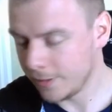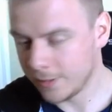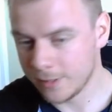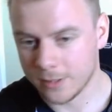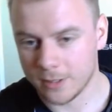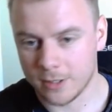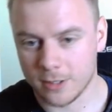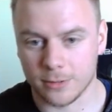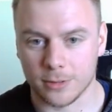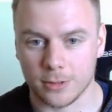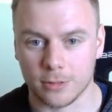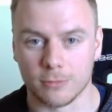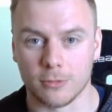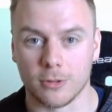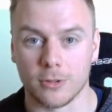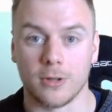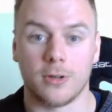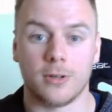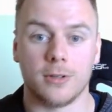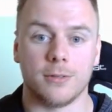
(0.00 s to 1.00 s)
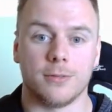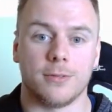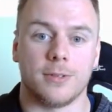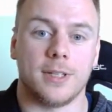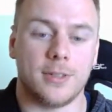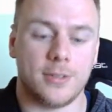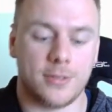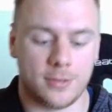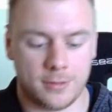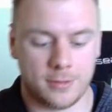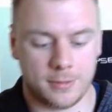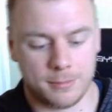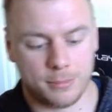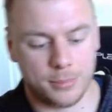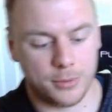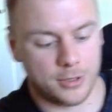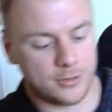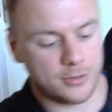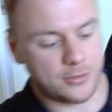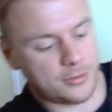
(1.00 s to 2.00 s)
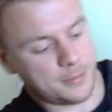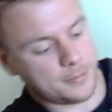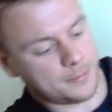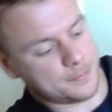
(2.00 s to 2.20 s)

kind of at the wrong height for this but